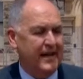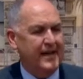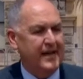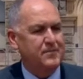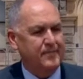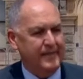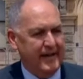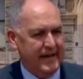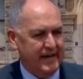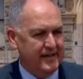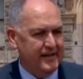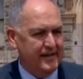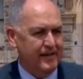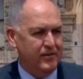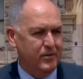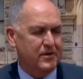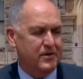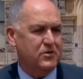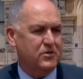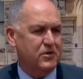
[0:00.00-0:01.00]
and
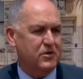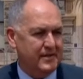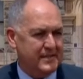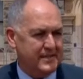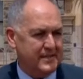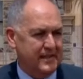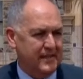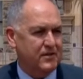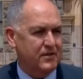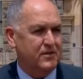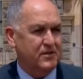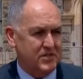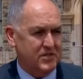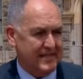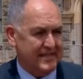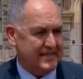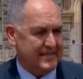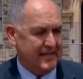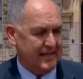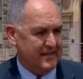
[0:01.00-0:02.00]
mainly with Transnet
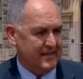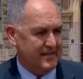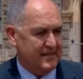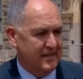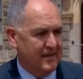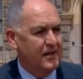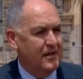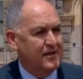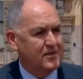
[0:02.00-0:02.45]
logistics.